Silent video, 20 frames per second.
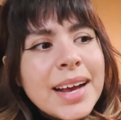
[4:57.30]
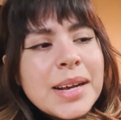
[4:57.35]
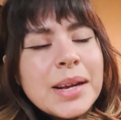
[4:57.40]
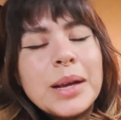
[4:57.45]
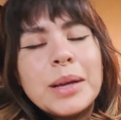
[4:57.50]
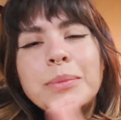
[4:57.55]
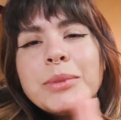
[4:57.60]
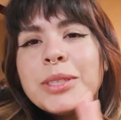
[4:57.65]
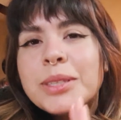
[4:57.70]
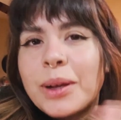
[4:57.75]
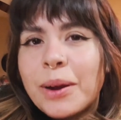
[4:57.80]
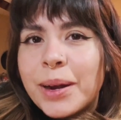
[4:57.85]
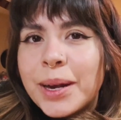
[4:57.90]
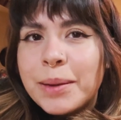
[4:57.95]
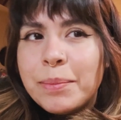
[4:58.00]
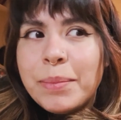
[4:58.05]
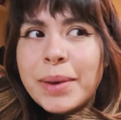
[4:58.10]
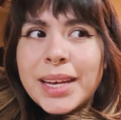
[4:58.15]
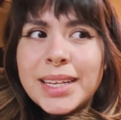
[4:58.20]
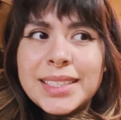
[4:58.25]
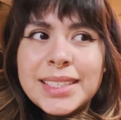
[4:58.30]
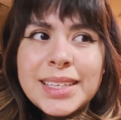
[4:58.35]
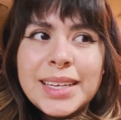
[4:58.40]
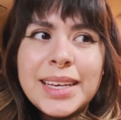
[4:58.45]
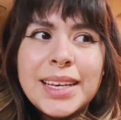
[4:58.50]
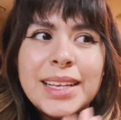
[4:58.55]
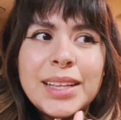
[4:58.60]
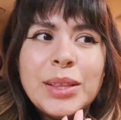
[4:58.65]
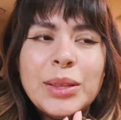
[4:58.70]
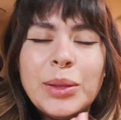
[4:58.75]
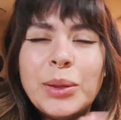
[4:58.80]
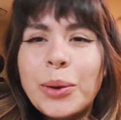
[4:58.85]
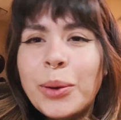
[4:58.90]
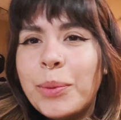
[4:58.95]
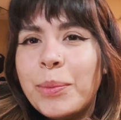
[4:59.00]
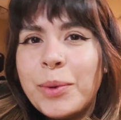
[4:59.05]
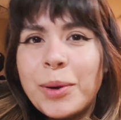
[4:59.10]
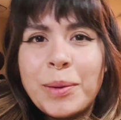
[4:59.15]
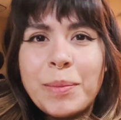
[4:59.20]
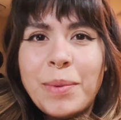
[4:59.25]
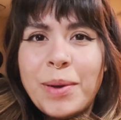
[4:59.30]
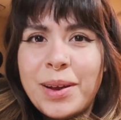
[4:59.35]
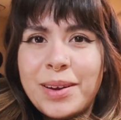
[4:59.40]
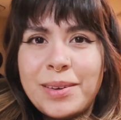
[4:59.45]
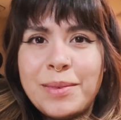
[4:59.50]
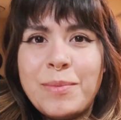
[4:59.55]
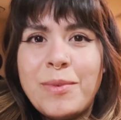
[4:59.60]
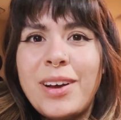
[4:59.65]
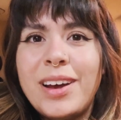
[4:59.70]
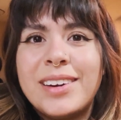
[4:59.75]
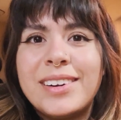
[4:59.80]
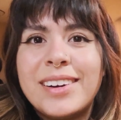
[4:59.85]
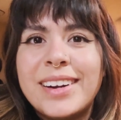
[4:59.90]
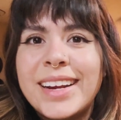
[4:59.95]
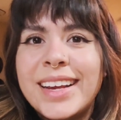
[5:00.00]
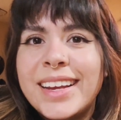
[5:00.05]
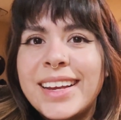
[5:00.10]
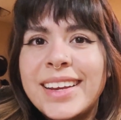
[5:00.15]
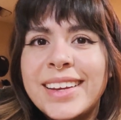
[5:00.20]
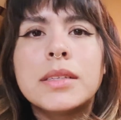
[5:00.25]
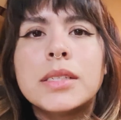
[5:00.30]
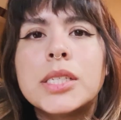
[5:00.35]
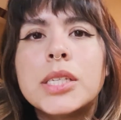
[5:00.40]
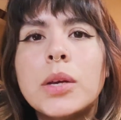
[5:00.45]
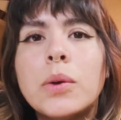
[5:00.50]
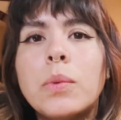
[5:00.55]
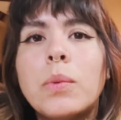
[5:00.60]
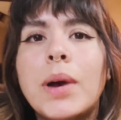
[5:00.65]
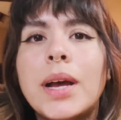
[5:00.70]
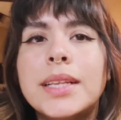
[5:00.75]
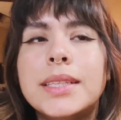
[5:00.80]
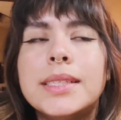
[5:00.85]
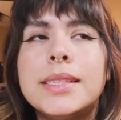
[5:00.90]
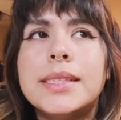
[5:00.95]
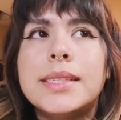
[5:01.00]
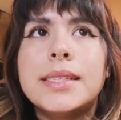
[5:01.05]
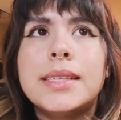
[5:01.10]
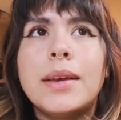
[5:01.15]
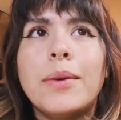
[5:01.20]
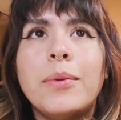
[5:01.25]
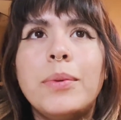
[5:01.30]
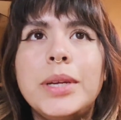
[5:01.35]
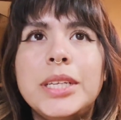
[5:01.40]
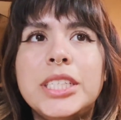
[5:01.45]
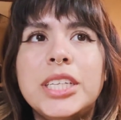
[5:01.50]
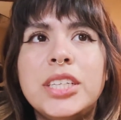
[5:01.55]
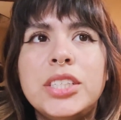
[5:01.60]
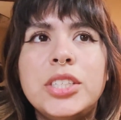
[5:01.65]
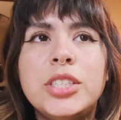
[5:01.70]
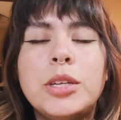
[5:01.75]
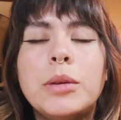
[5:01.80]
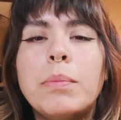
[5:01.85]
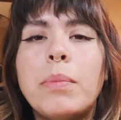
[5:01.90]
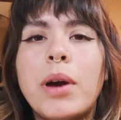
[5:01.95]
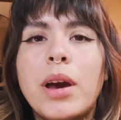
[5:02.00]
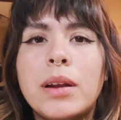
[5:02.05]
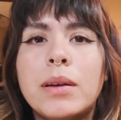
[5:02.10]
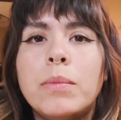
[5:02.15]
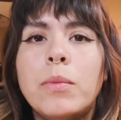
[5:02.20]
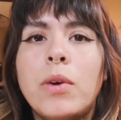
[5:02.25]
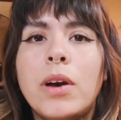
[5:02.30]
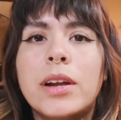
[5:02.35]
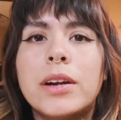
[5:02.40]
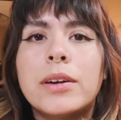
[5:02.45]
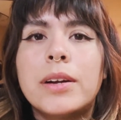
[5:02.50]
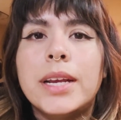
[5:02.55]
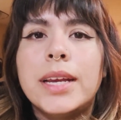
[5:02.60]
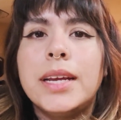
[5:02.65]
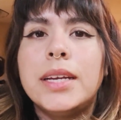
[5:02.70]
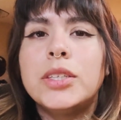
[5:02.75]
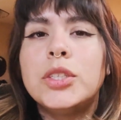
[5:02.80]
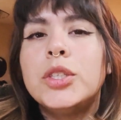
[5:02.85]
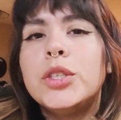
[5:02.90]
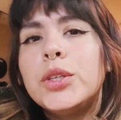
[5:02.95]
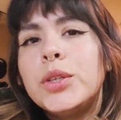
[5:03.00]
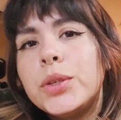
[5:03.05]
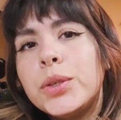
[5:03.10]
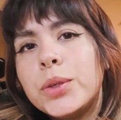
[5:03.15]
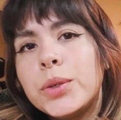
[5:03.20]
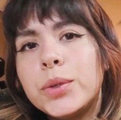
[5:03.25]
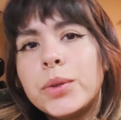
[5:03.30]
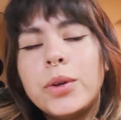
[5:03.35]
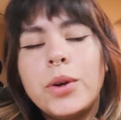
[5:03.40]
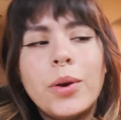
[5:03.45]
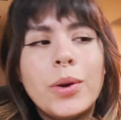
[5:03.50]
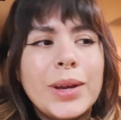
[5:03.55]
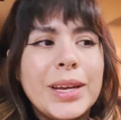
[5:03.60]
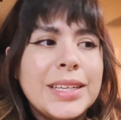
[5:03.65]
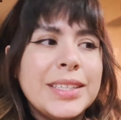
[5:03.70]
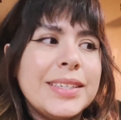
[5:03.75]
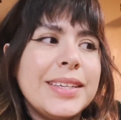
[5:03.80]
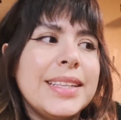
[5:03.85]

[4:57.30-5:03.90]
I'm sorry, but no more bottom watering. So once we ditched bottom watering to going to